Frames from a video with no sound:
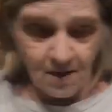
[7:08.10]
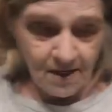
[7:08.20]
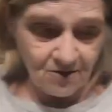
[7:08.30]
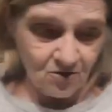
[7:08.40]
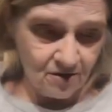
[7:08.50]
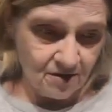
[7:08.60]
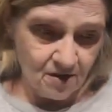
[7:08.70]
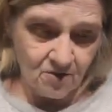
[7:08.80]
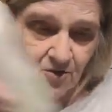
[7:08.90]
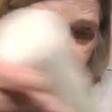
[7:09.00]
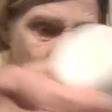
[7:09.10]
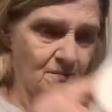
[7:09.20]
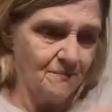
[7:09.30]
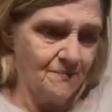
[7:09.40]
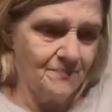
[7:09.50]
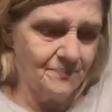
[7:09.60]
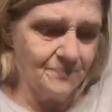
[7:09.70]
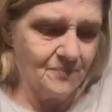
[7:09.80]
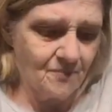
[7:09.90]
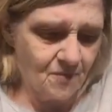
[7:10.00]
actually touch it up.
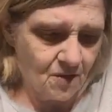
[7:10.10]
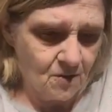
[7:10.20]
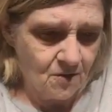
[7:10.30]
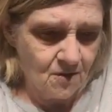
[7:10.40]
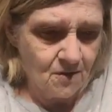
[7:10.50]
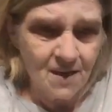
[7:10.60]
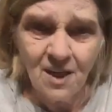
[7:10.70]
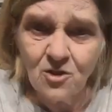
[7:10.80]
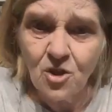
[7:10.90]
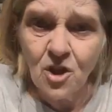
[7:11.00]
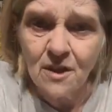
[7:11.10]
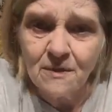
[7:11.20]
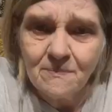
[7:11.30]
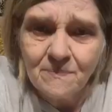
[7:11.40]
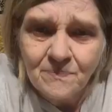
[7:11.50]
Now dry it.